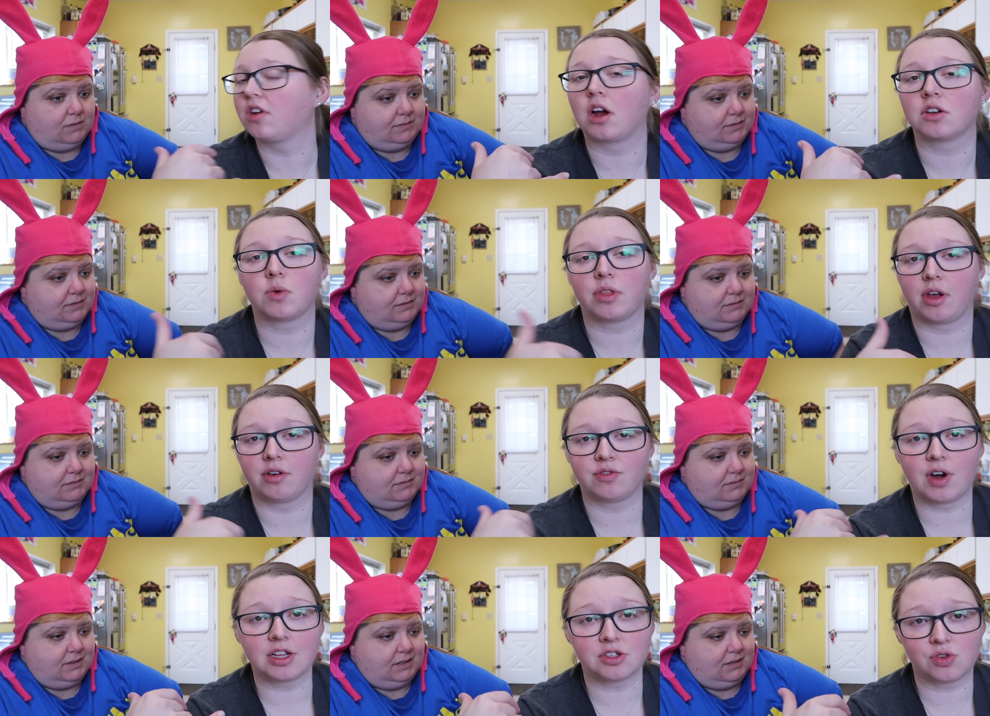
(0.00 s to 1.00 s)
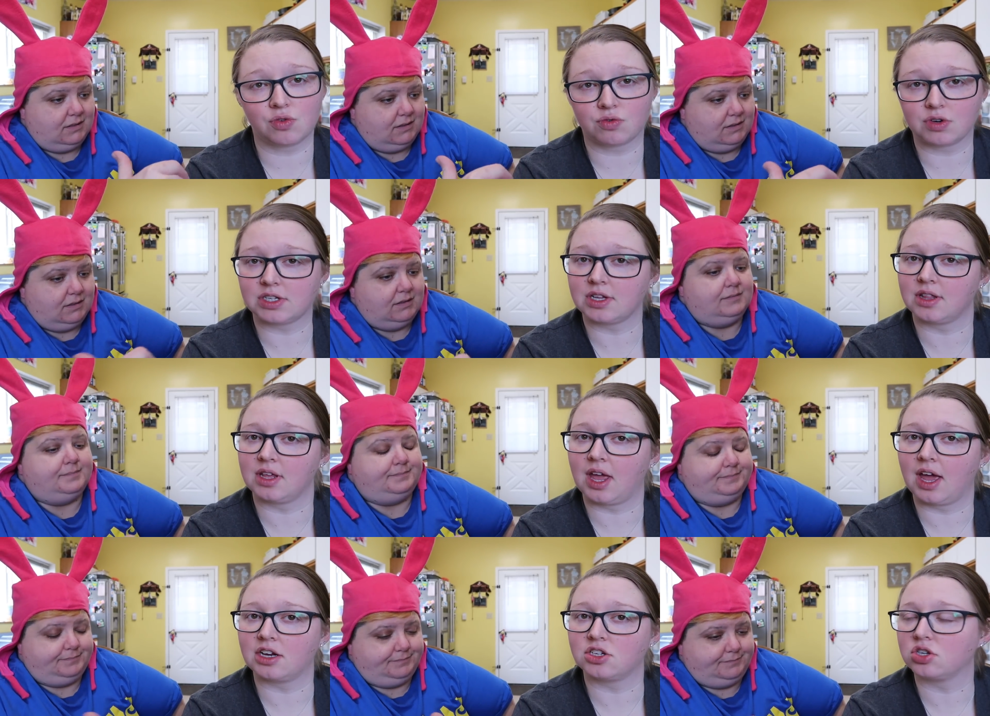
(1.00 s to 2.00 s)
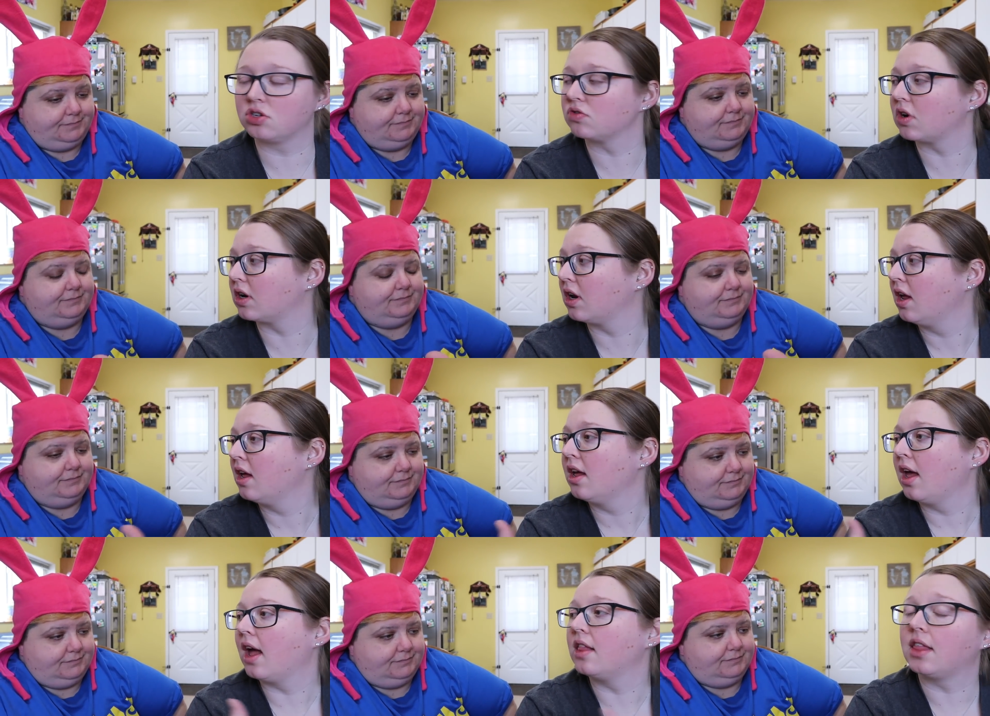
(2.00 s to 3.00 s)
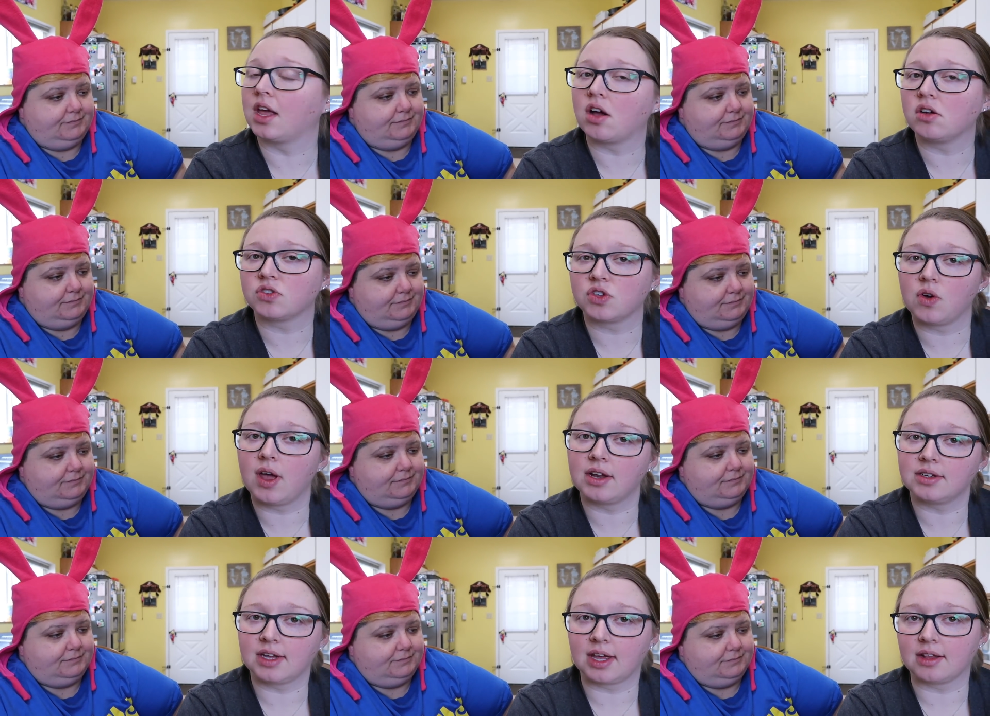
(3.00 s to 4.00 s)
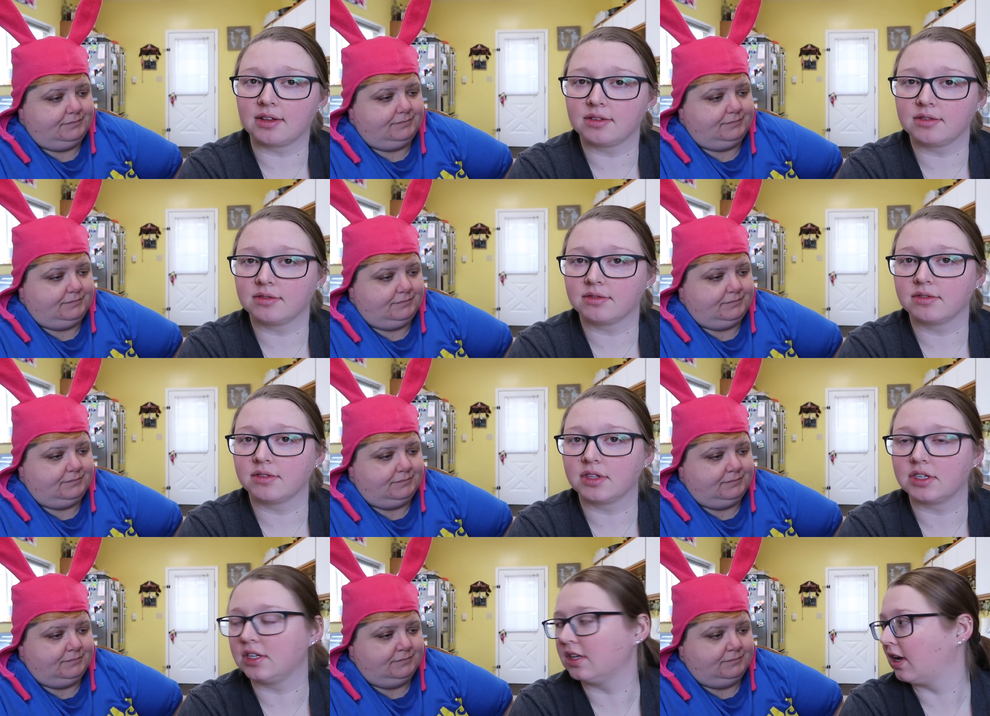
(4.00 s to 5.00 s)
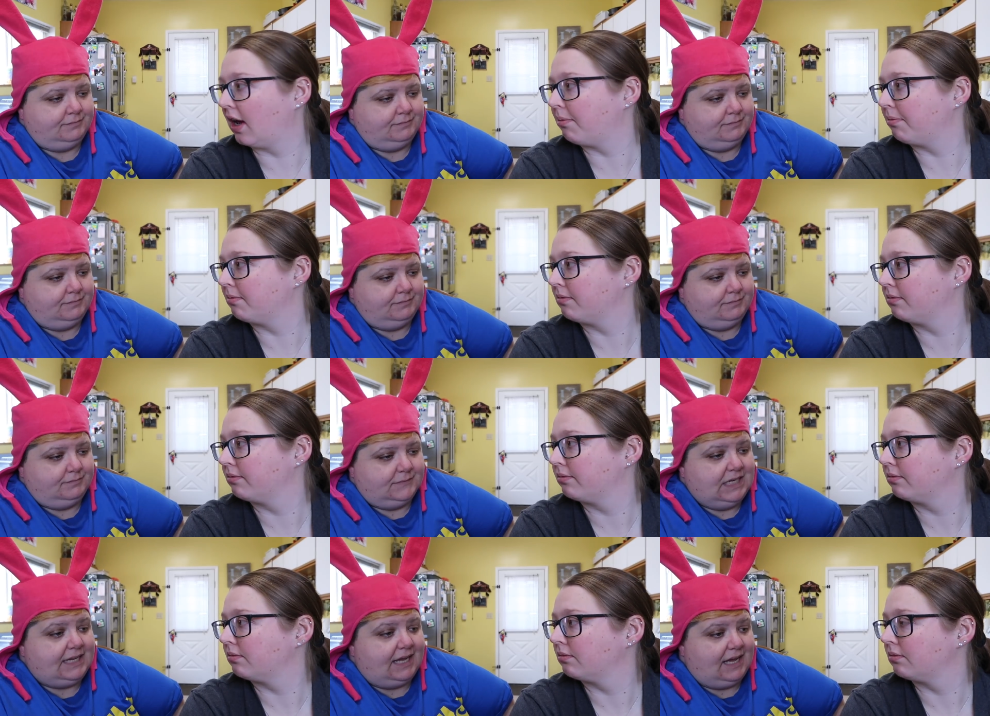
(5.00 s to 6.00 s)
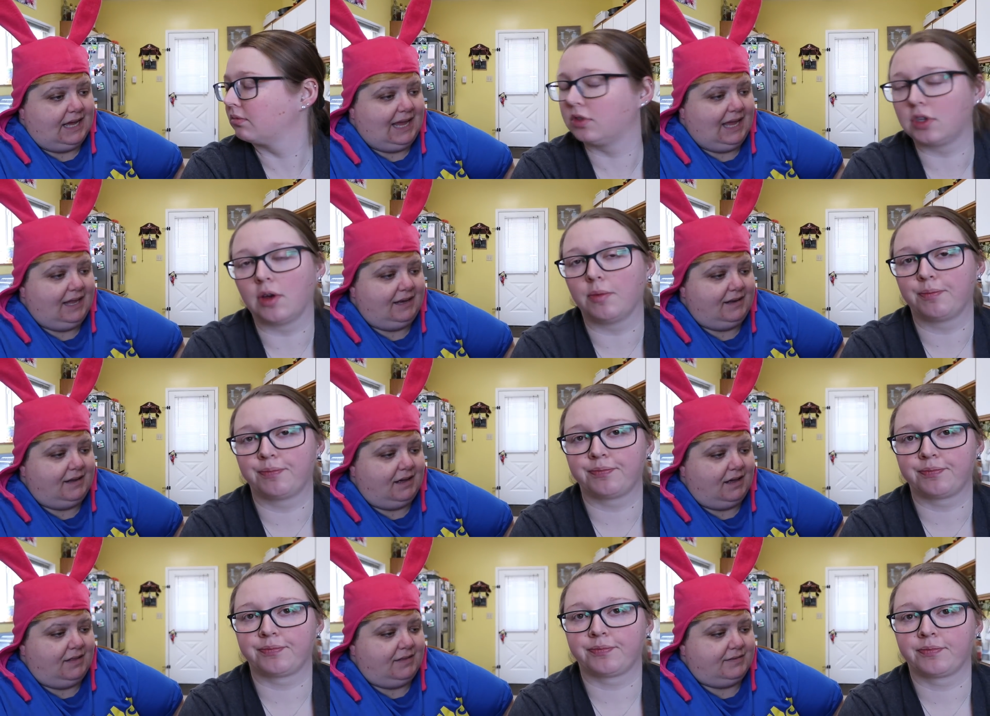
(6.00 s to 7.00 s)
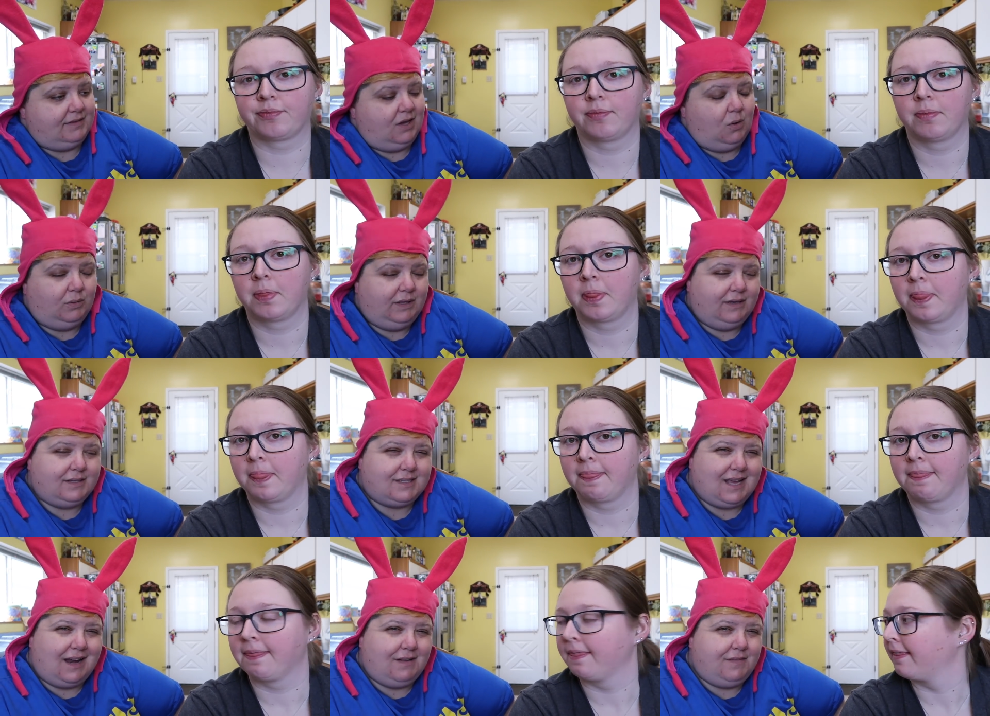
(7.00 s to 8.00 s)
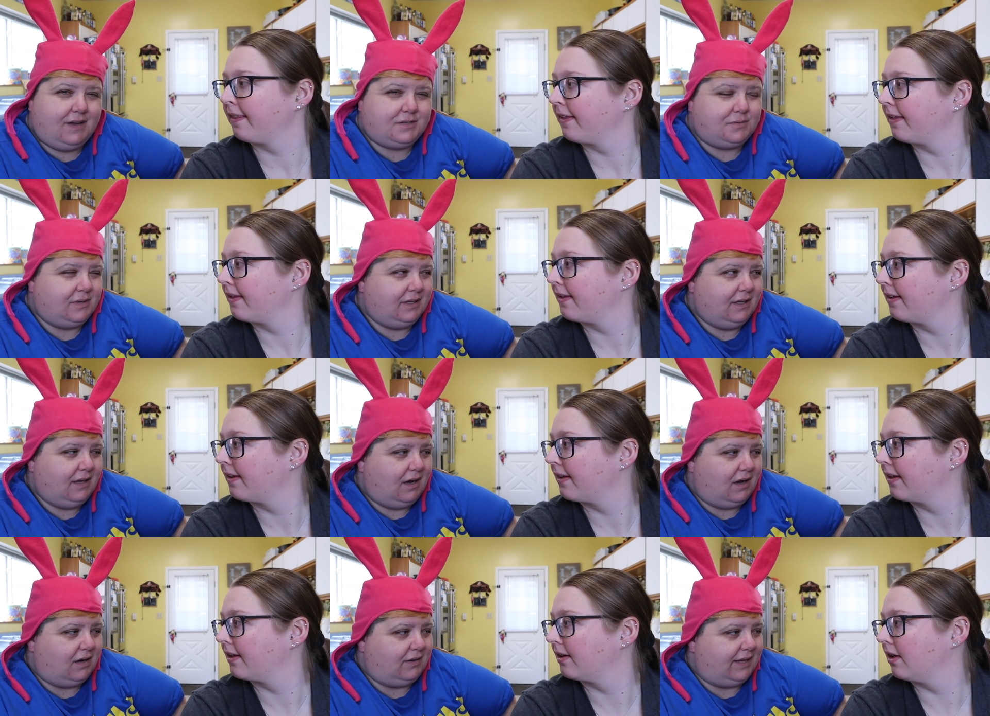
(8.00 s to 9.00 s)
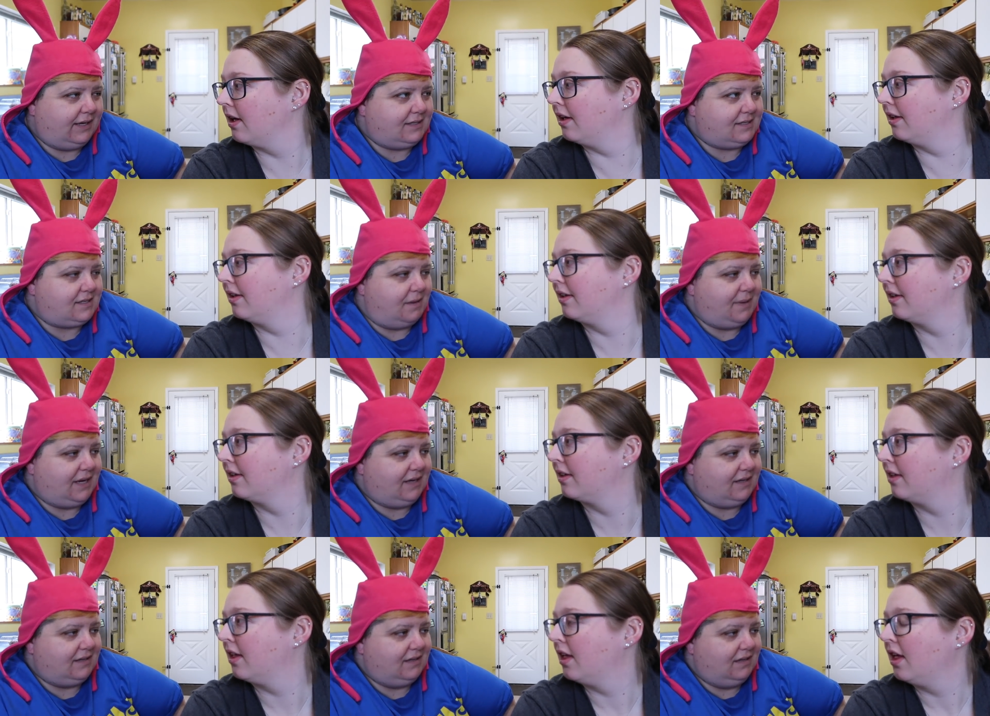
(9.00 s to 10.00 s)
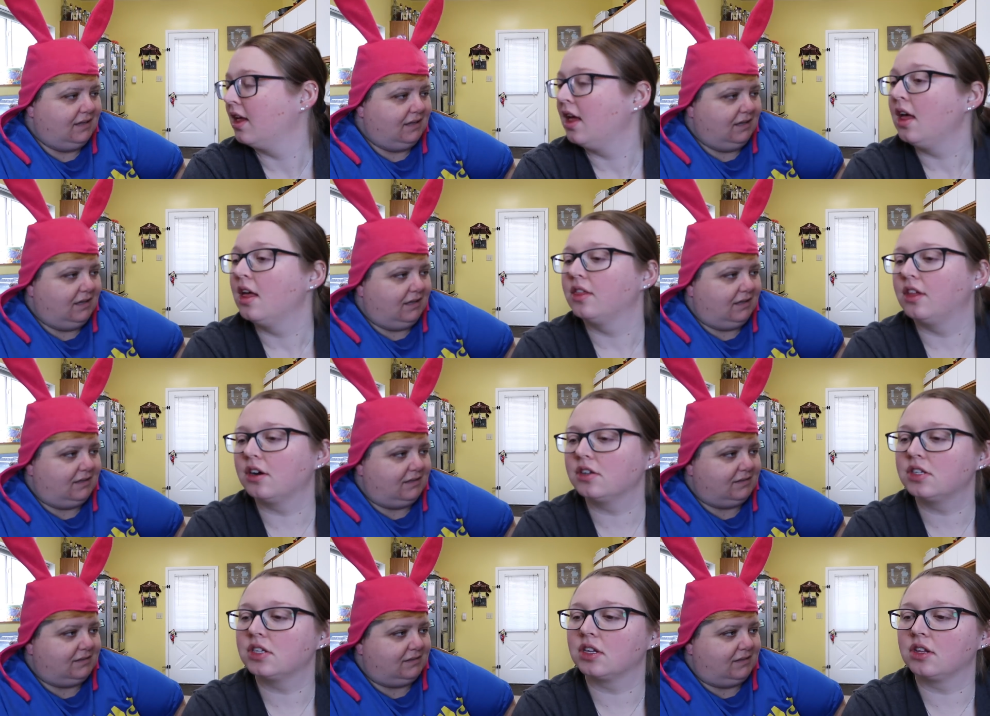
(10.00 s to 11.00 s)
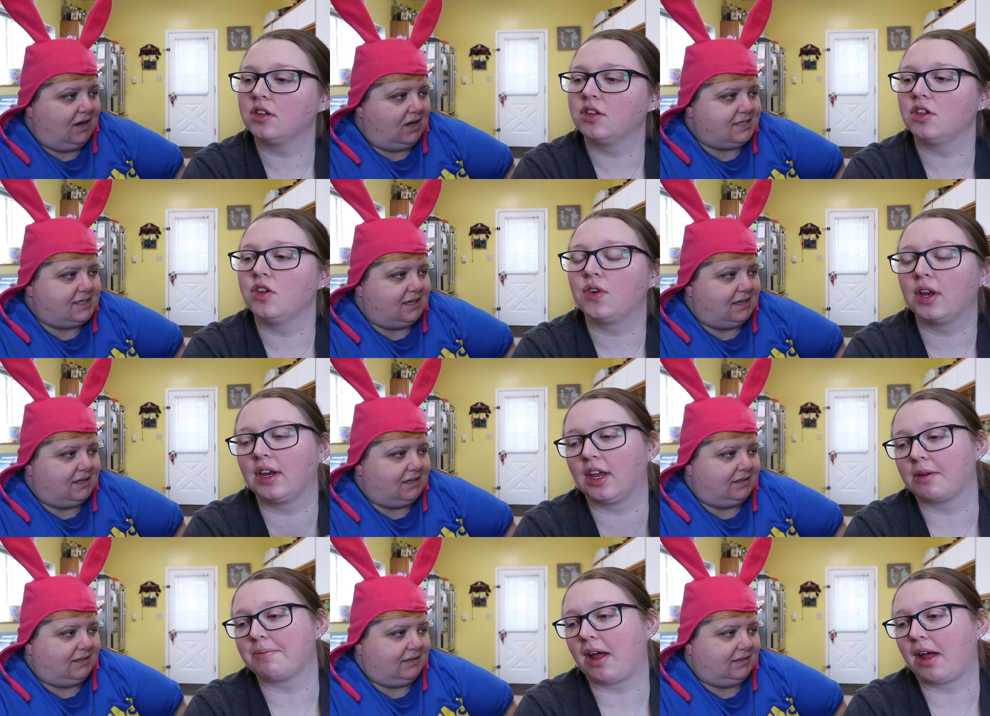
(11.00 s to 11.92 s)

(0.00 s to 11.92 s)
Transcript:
Speaker 1: we've talked with our friends who've recently had children and they also had to get the Tdap.
Speaker 2: Yeah, so. and uh, the only side effects really are like stomach. There's nausea. You can get